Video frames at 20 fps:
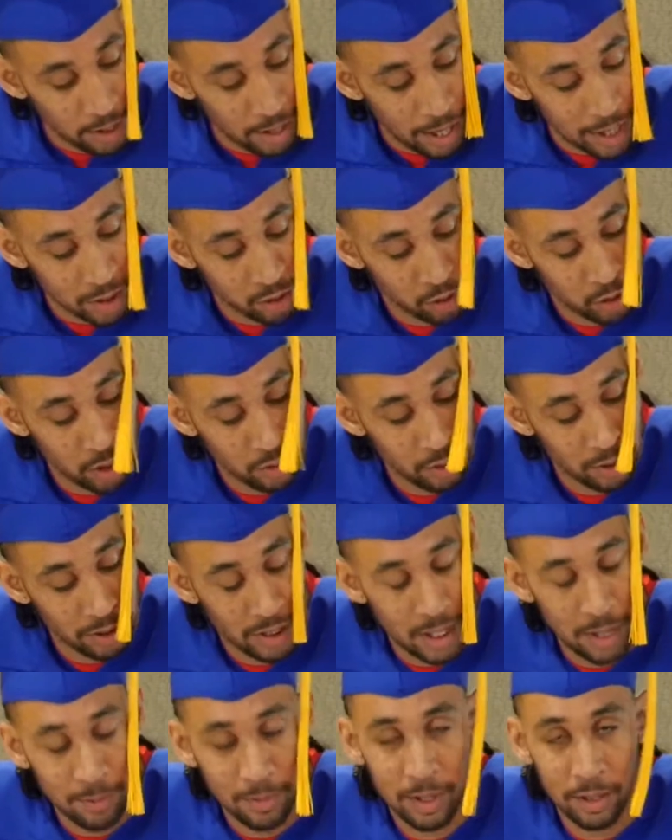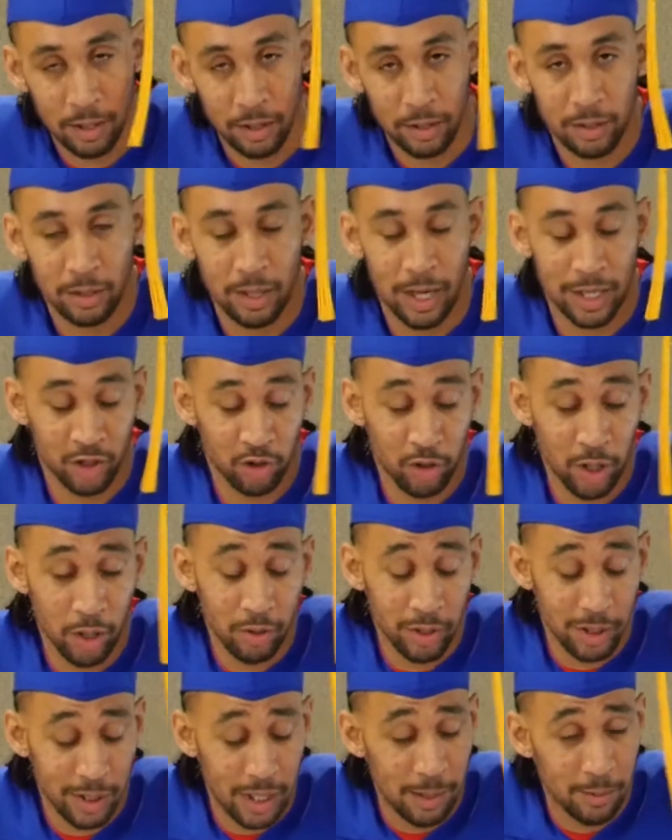I struggled to keep
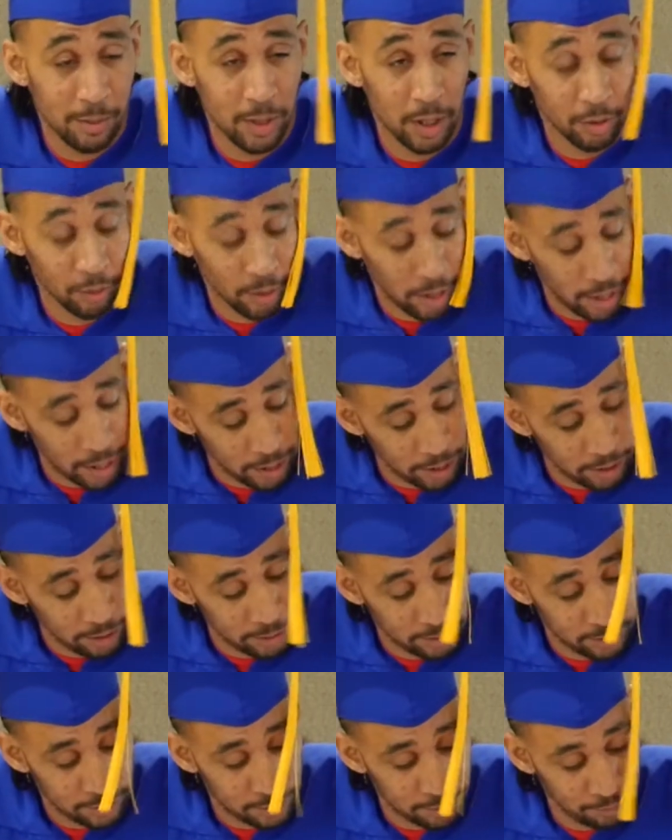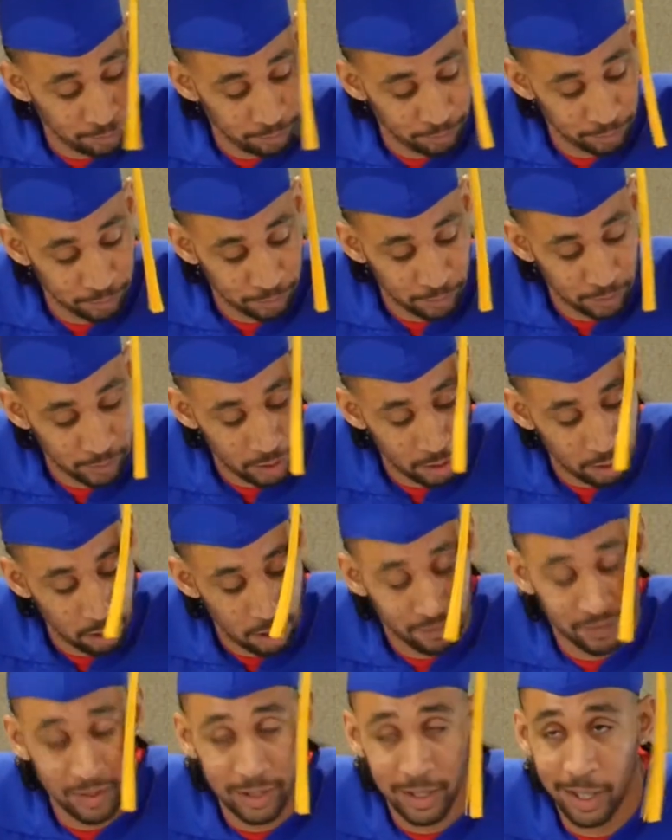good grades,
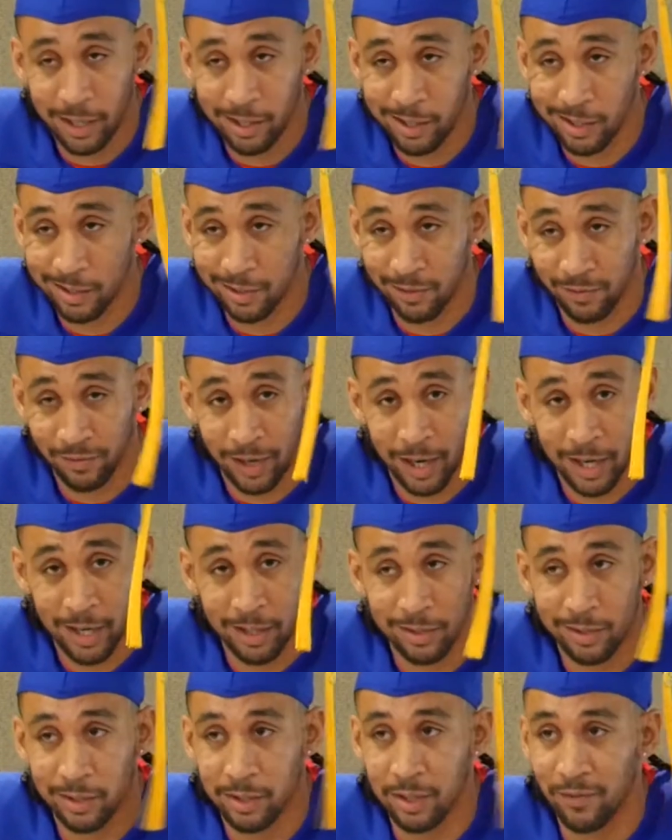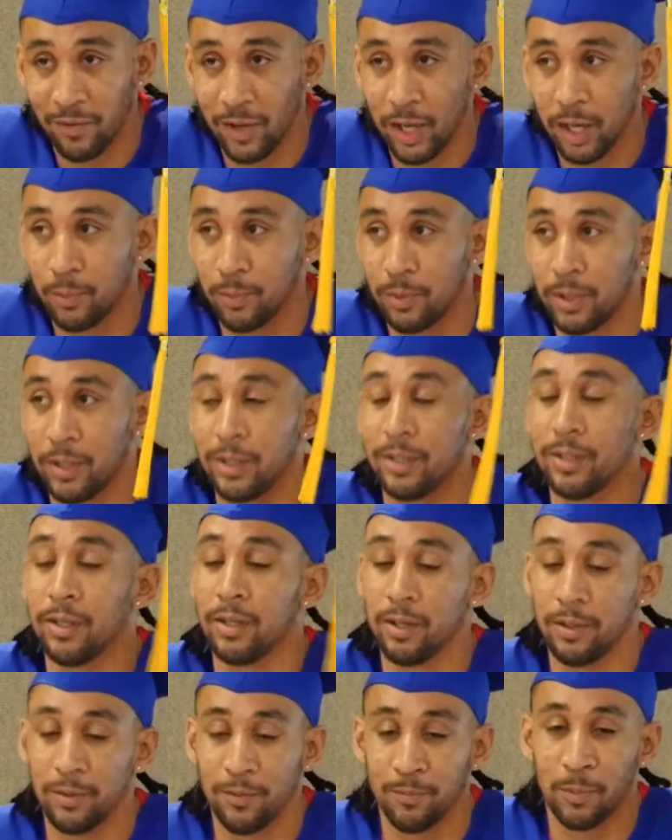often getting into fights and developing
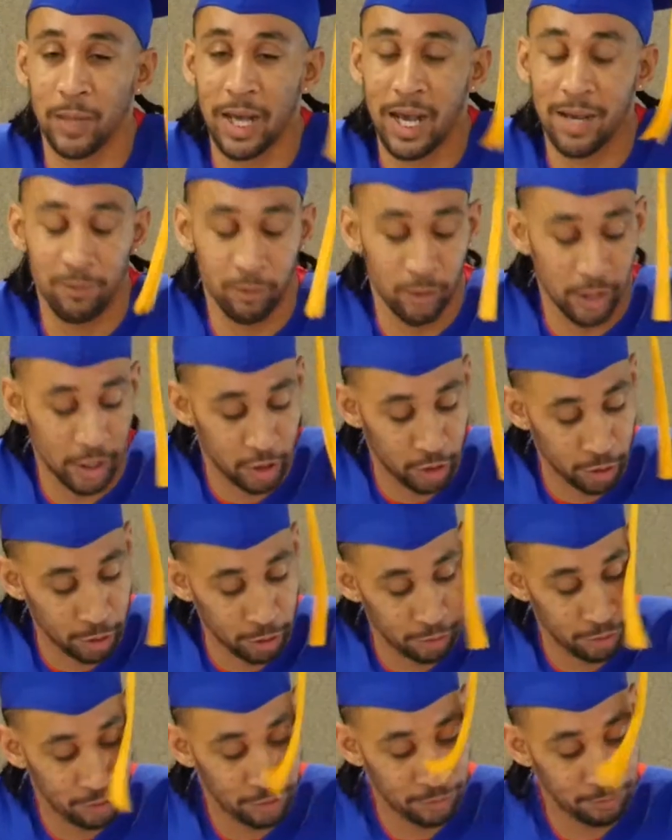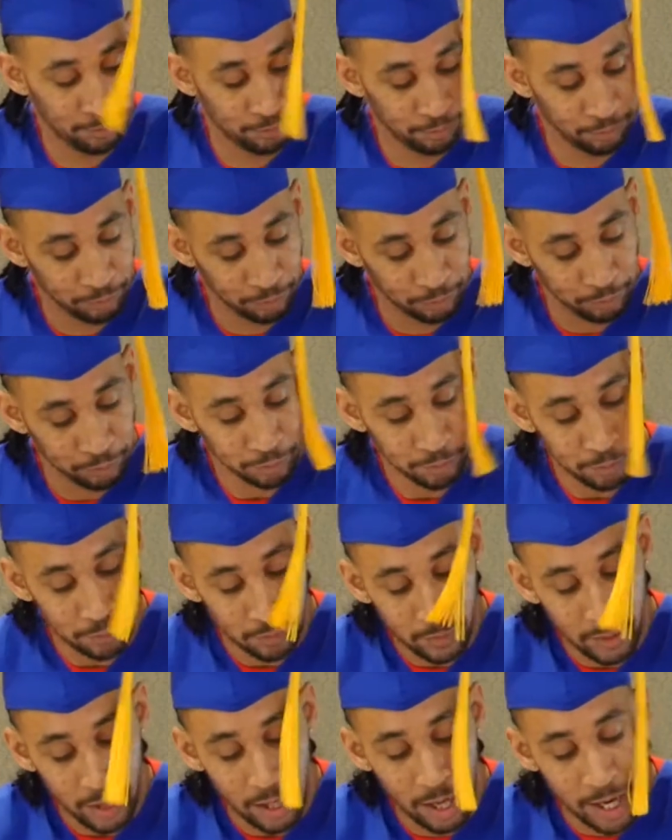behavioral issues.
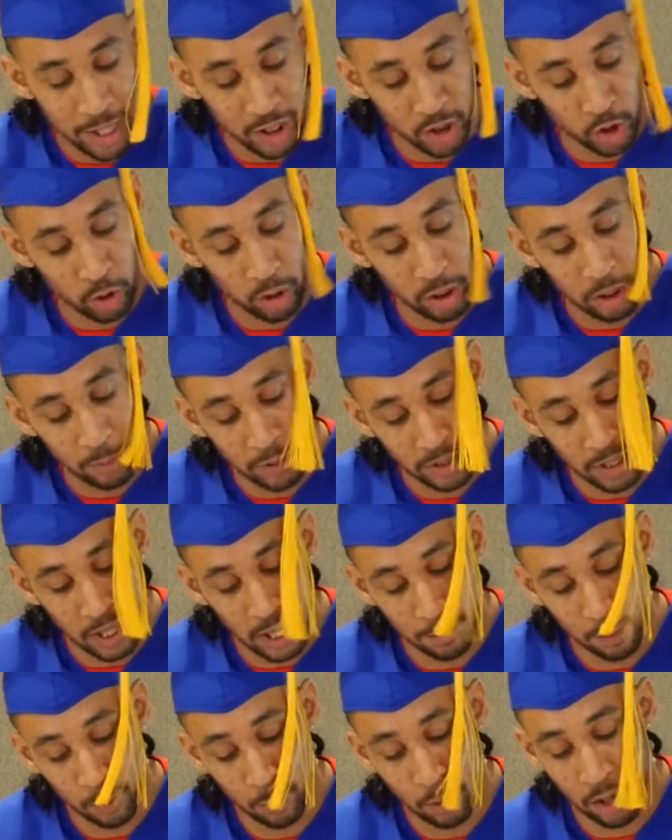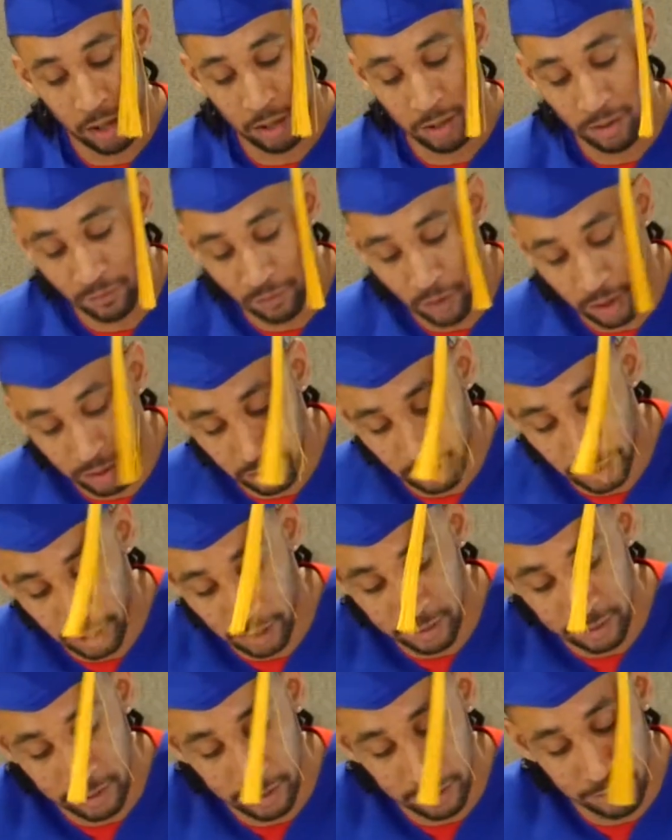I surely became a part of the foster
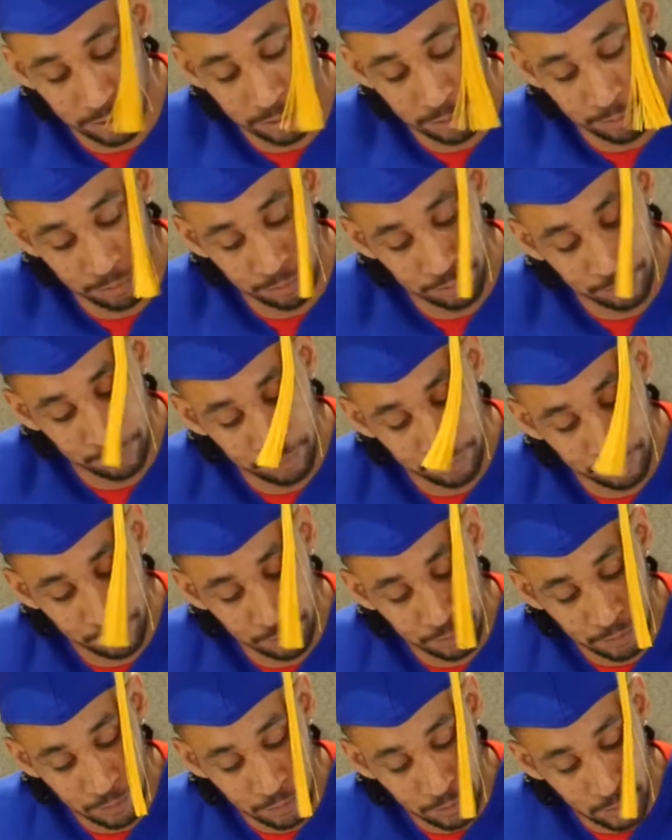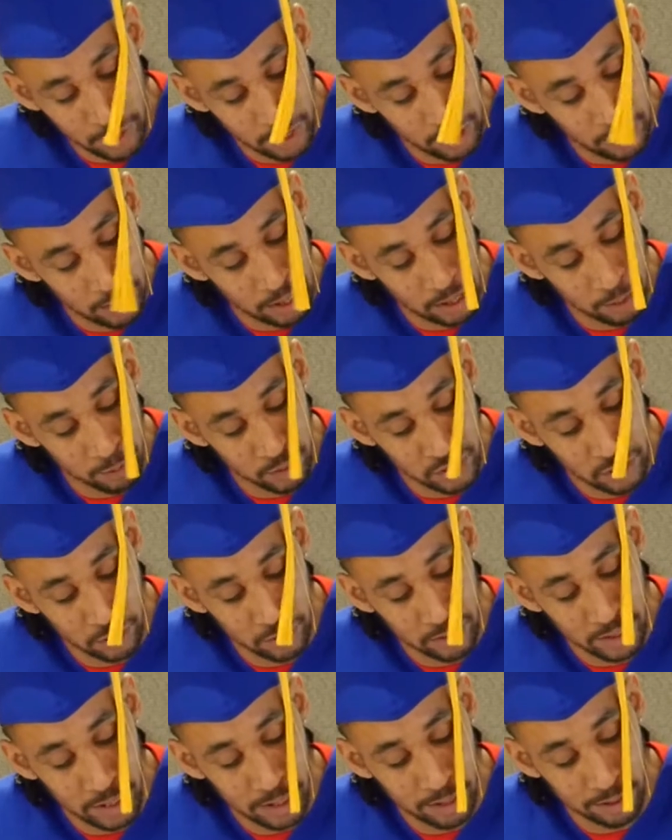care system, and I was
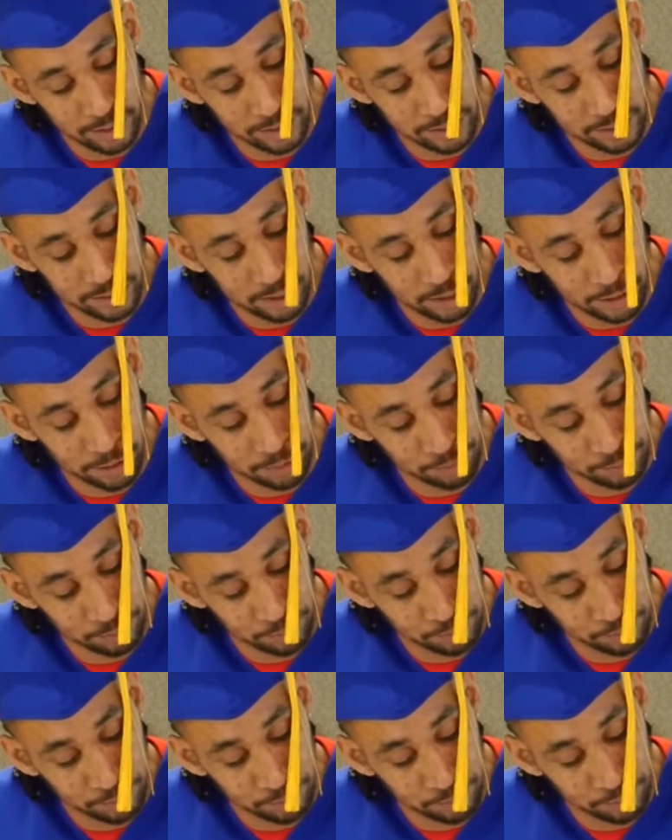13 at this time.